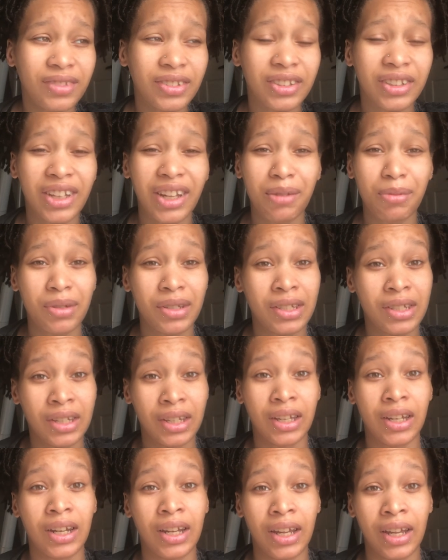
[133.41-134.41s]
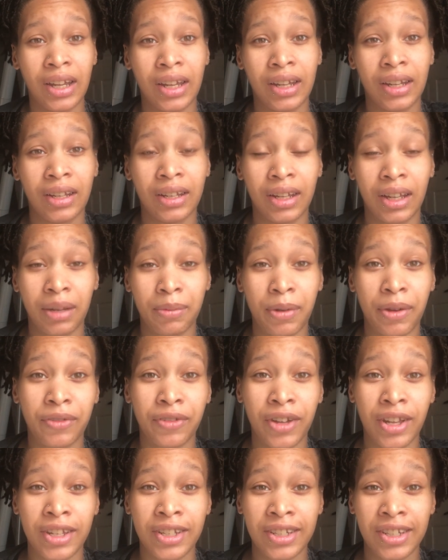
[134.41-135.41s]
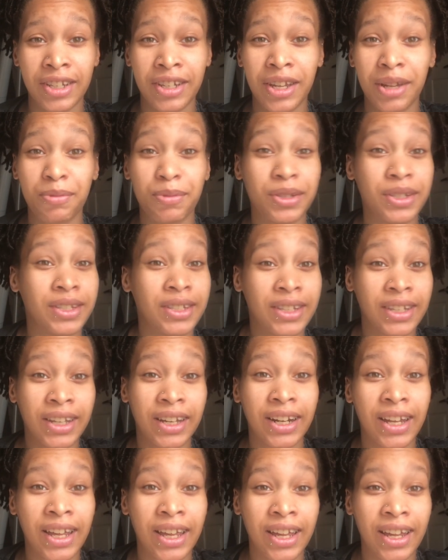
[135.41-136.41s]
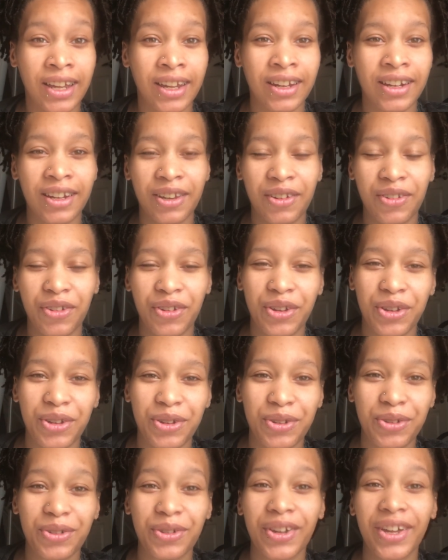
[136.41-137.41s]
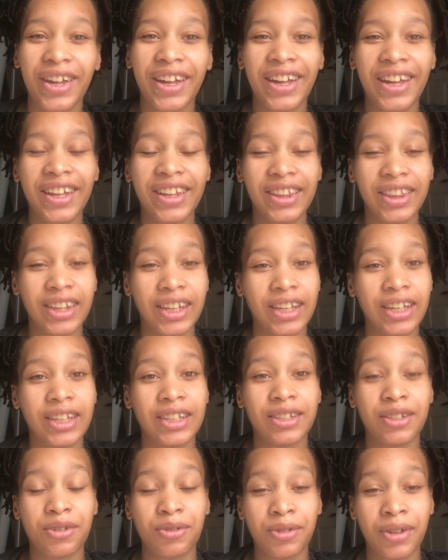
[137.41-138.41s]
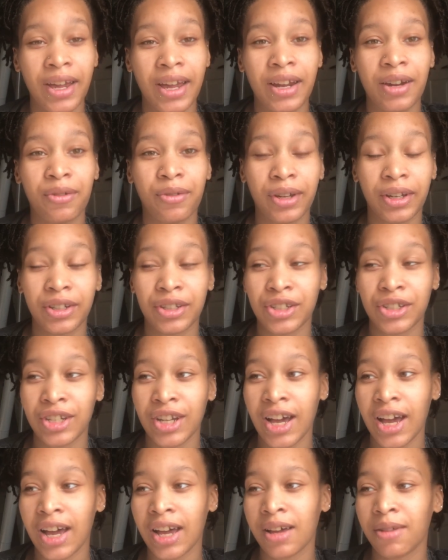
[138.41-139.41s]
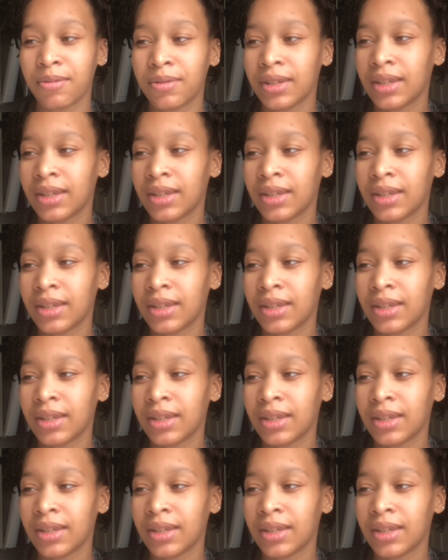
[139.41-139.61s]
you gotta be sick in the head. Like my father said, you gotta be sick in the head if you think it's okay to work jobs.